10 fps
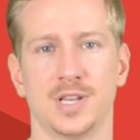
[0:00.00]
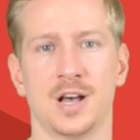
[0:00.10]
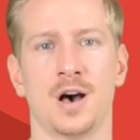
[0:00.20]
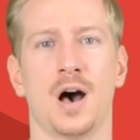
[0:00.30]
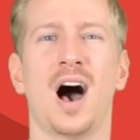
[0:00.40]

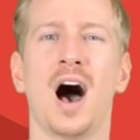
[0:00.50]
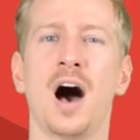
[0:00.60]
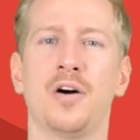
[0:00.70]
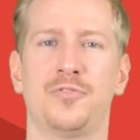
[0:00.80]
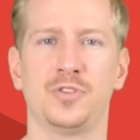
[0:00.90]
There
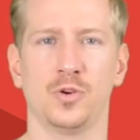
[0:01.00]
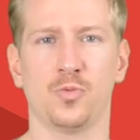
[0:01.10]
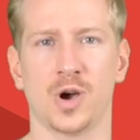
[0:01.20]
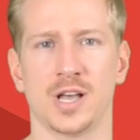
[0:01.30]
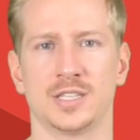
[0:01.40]
are a few
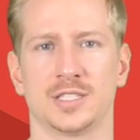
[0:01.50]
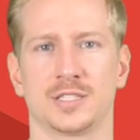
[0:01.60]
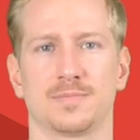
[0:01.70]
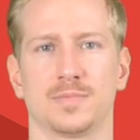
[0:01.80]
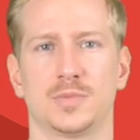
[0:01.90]

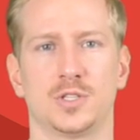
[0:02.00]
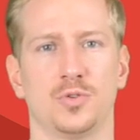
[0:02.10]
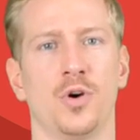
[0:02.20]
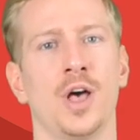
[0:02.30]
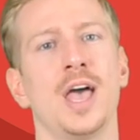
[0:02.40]
ways
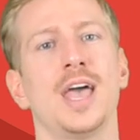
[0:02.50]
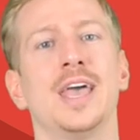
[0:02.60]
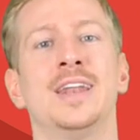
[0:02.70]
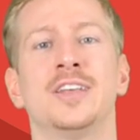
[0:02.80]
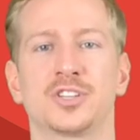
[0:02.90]
to
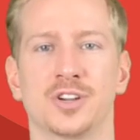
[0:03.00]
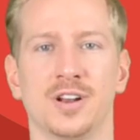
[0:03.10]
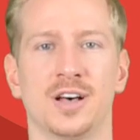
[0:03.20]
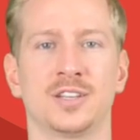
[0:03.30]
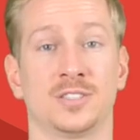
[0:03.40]

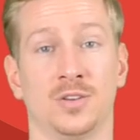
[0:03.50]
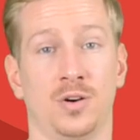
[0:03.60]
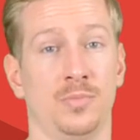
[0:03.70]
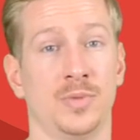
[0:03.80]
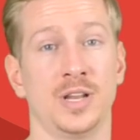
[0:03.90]
initialize
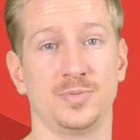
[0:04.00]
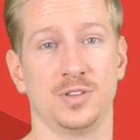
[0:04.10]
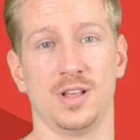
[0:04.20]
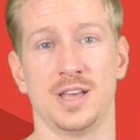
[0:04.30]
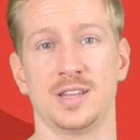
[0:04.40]
or
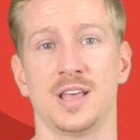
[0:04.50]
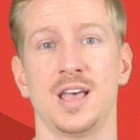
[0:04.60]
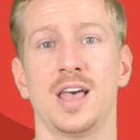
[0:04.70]
manipulate